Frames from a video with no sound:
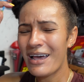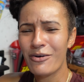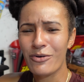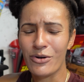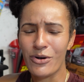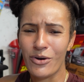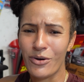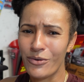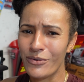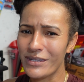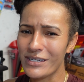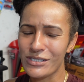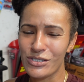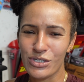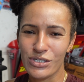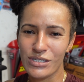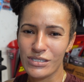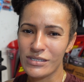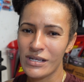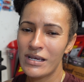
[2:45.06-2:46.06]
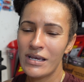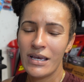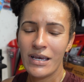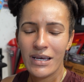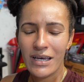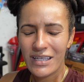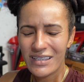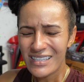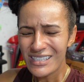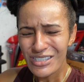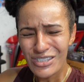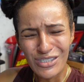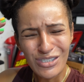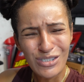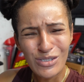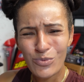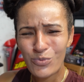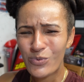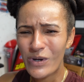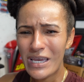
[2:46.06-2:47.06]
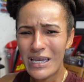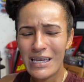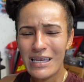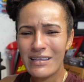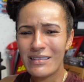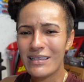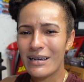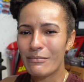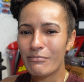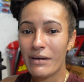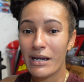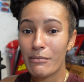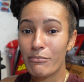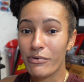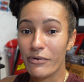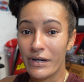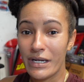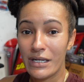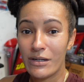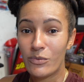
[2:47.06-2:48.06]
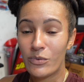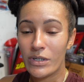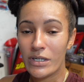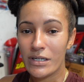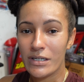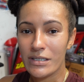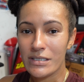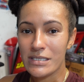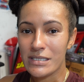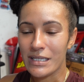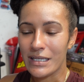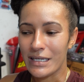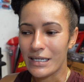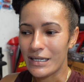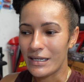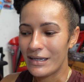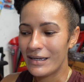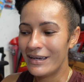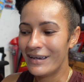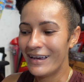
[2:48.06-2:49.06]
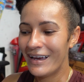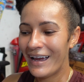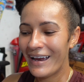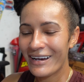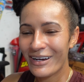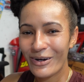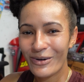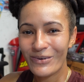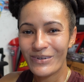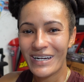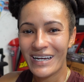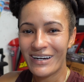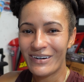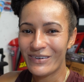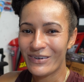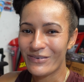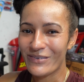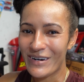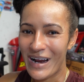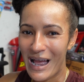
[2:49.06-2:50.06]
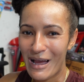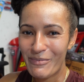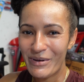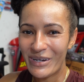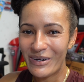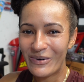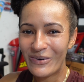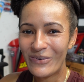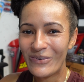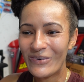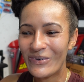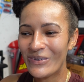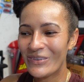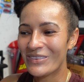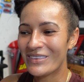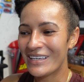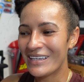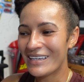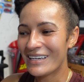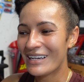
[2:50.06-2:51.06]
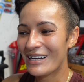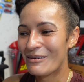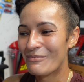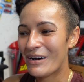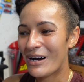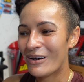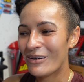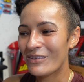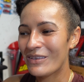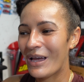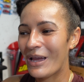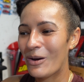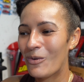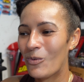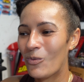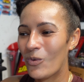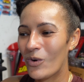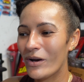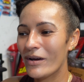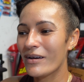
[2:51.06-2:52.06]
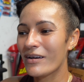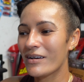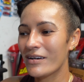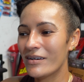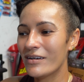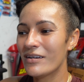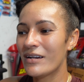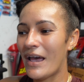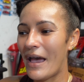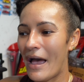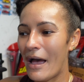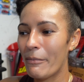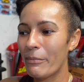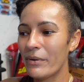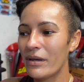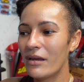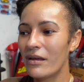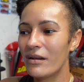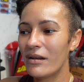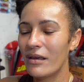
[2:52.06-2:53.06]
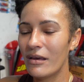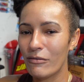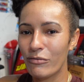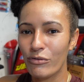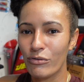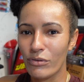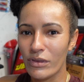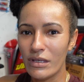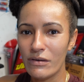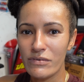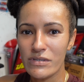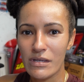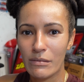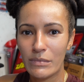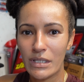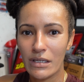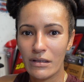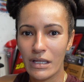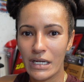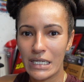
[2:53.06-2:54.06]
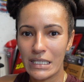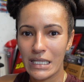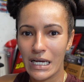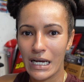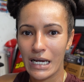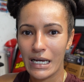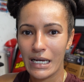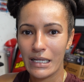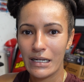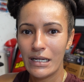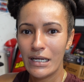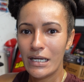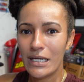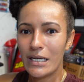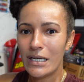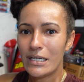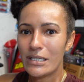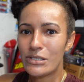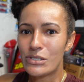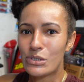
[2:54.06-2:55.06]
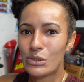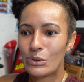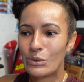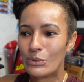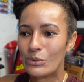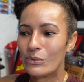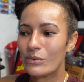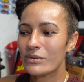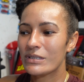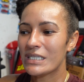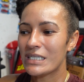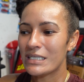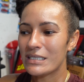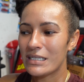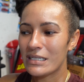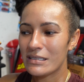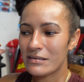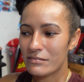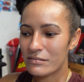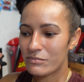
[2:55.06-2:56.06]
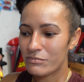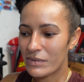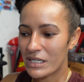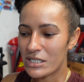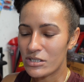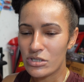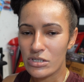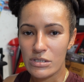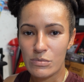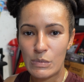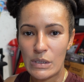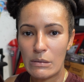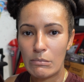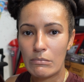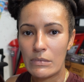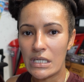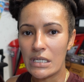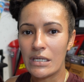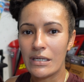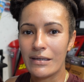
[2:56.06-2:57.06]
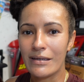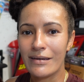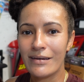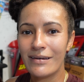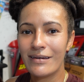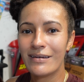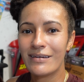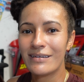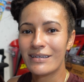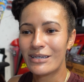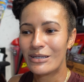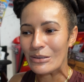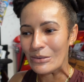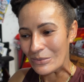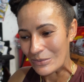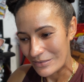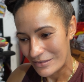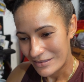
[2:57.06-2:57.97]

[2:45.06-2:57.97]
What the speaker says: don't know, that's just the way that my brain works. Like, I go down a rabbit hole thinking about like what could happen if you leave something like that. So that might just be me, you know,